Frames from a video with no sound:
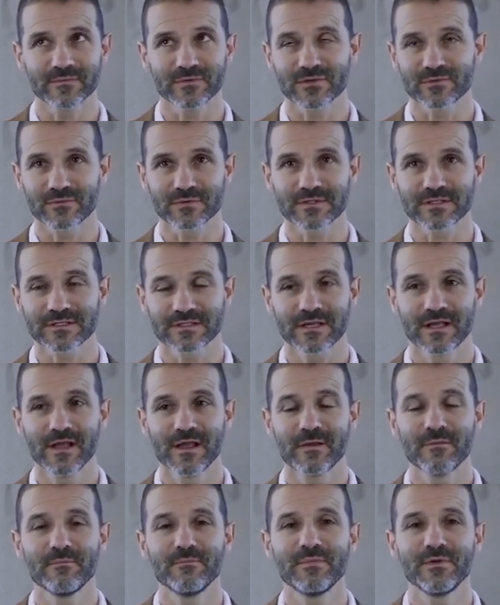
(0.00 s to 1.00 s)
which was
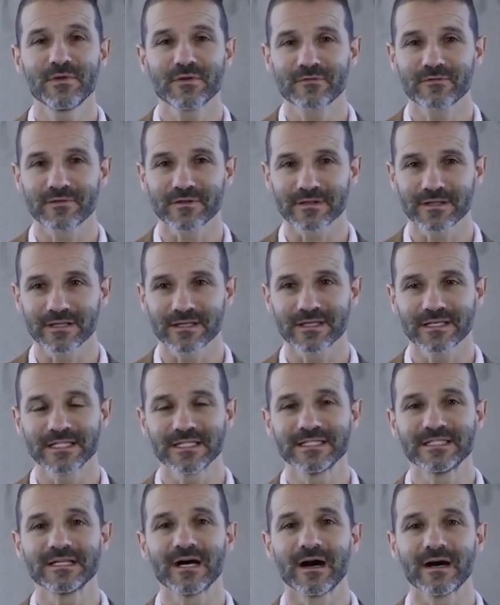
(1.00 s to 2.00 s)
beautifully
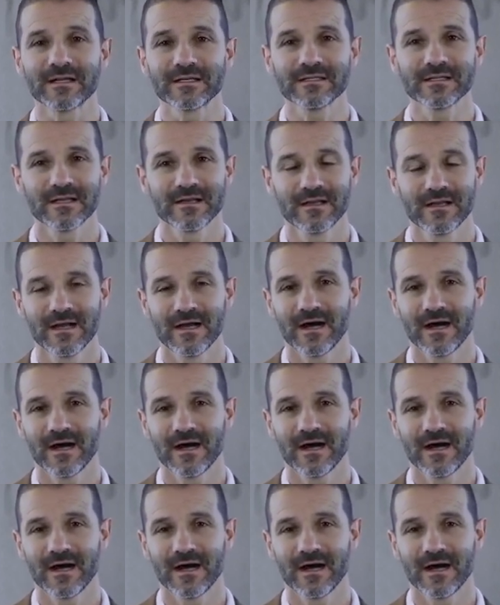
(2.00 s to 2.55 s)
done.